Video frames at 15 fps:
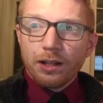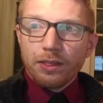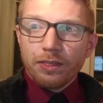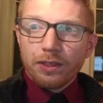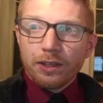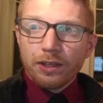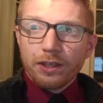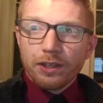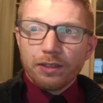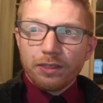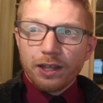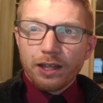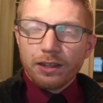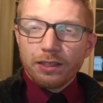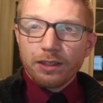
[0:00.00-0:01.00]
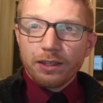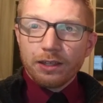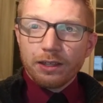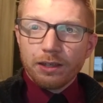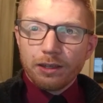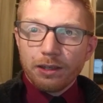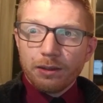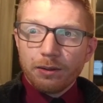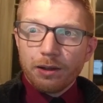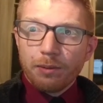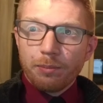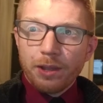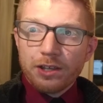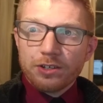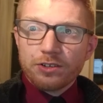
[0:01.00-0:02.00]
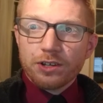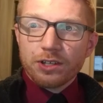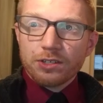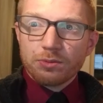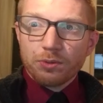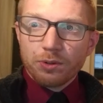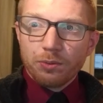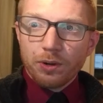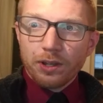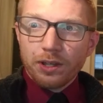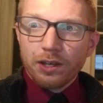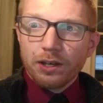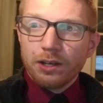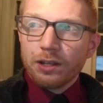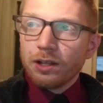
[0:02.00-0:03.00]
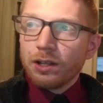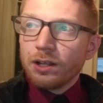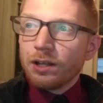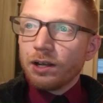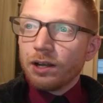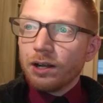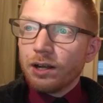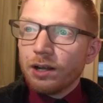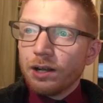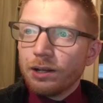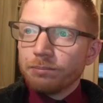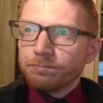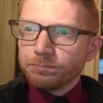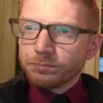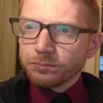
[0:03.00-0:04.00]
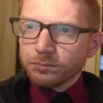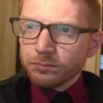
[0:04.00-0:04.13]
thinking that the Patriots would win than